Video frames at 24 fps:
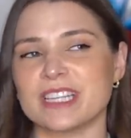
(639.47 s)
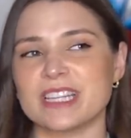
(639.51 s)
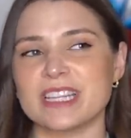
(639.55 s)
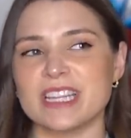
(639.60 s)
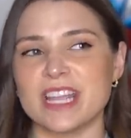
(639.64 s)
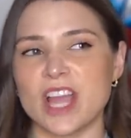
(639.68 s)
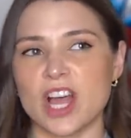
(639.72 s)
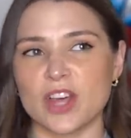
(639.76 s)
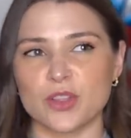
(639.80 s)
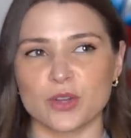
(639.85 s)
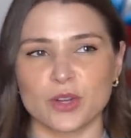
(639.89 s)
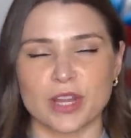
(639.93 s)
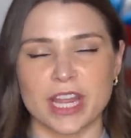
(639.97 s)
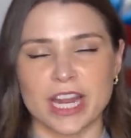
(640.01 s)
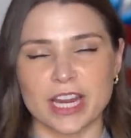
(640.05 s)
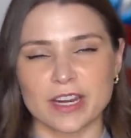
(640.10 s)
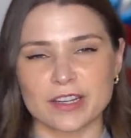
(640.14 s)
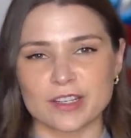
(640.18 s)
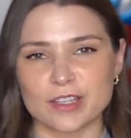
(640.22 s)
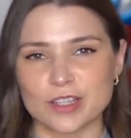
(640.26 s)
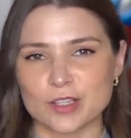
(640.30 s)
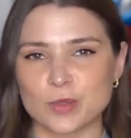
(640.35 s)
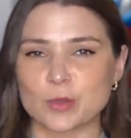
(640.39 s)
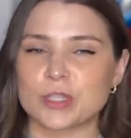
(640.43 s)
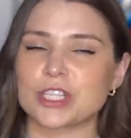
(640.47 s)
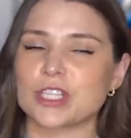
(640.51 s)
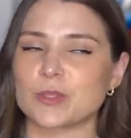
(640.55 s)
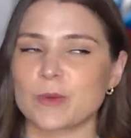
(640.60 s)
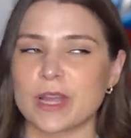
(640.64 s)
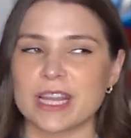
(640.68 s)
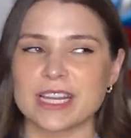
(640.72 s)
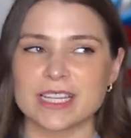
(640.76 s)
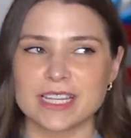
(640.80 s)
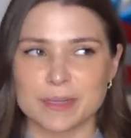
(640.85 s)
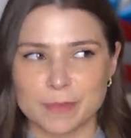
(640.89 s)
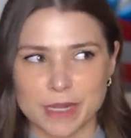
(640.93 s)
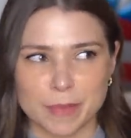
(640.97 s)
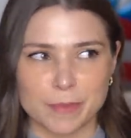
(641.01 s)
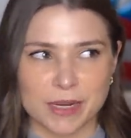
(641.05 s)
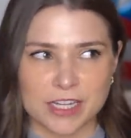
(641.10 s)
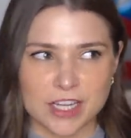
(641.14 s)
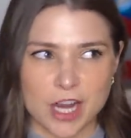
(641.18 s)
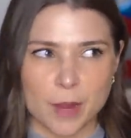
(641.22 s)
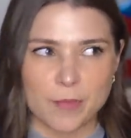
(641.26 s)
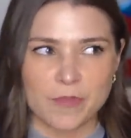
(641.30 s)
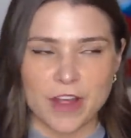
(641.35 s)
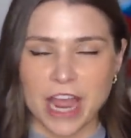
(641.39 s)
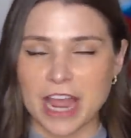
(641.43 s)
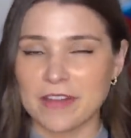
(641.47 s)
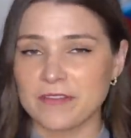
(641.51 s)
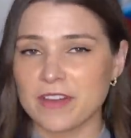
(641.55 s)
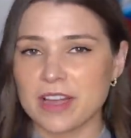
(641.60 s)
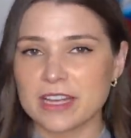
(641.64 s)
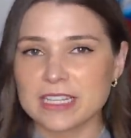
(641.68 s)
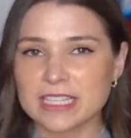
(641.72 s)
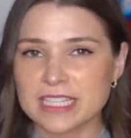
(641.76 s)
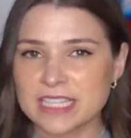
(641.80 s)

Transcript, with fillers: to the other characters, which is why he didn't make my top five.